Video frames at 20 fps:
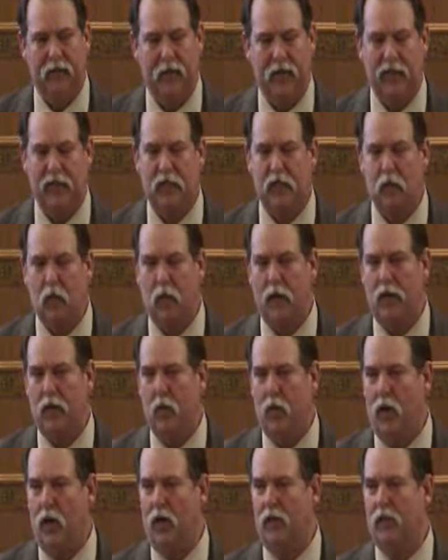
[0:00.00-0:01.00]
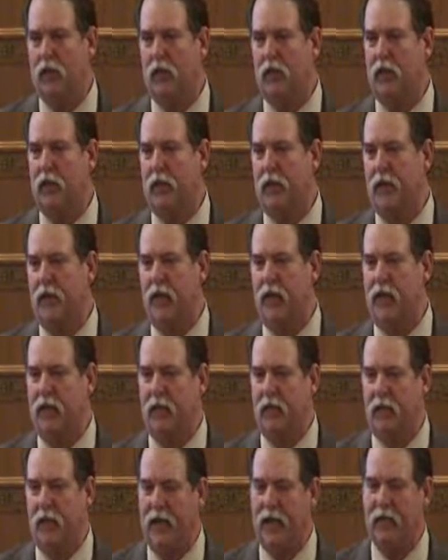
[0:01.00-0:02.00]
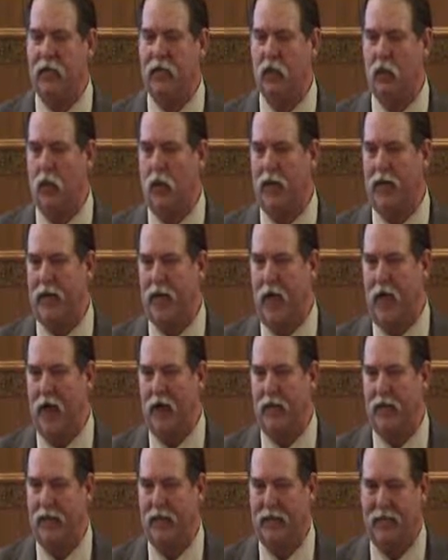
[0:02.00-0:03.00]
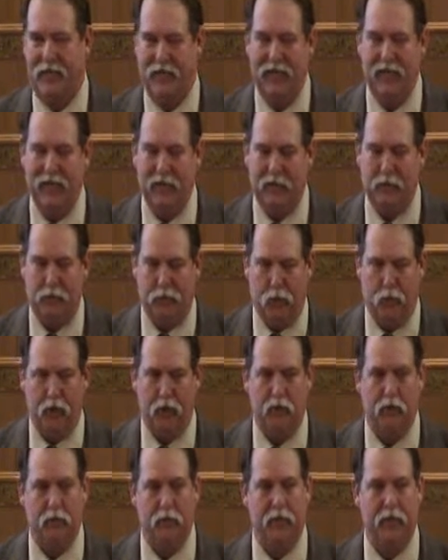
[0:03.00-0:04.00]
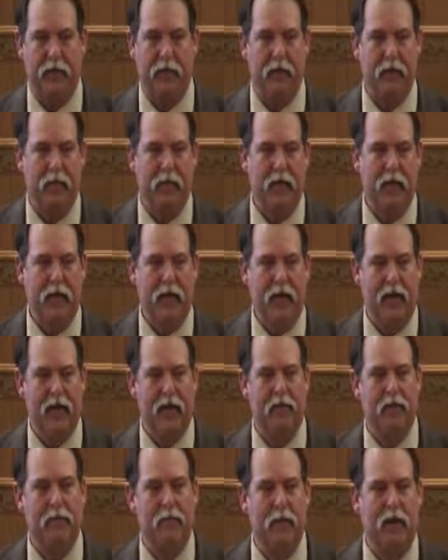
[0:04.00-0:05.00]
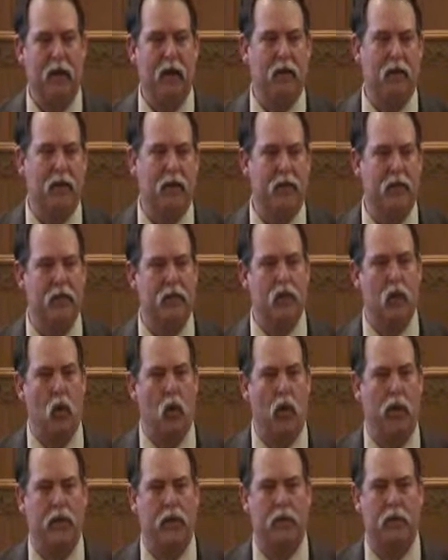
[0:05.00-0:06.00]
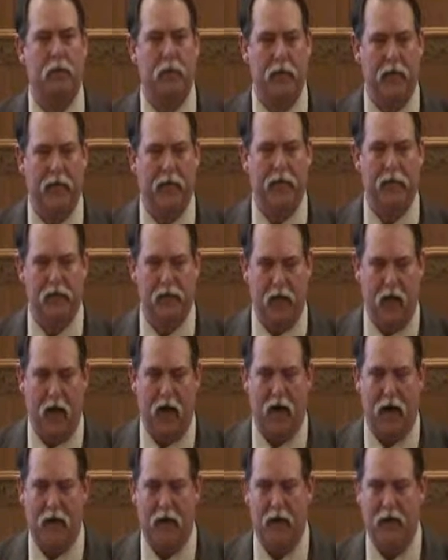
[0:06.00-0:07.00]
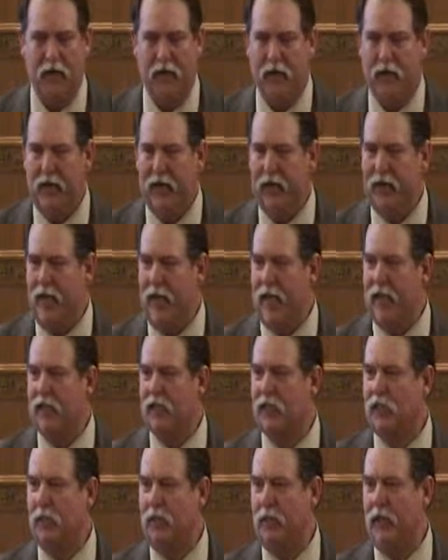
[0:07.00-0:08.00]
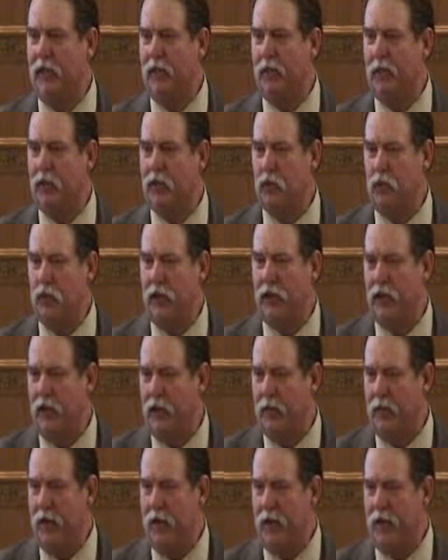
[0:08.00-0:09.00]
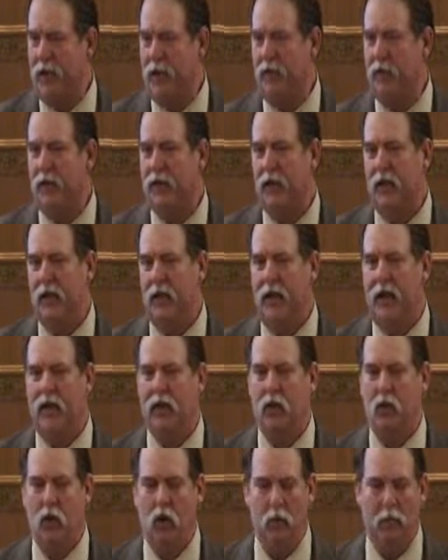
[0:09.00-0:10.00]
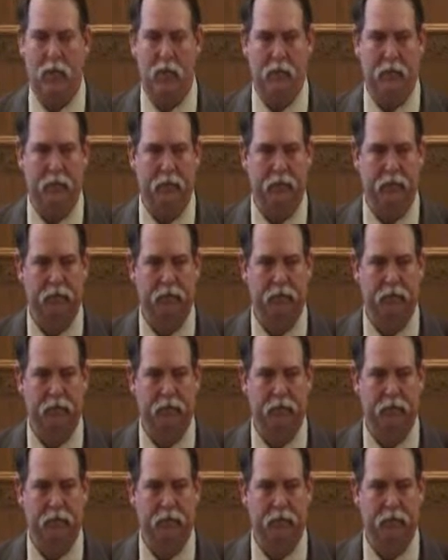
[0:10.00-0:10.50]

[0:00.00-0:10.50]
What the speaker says: That's the way it was in the beginning. That's the way God intended for it to be. And if marriage is going to please God, it has to be between a man and a woman.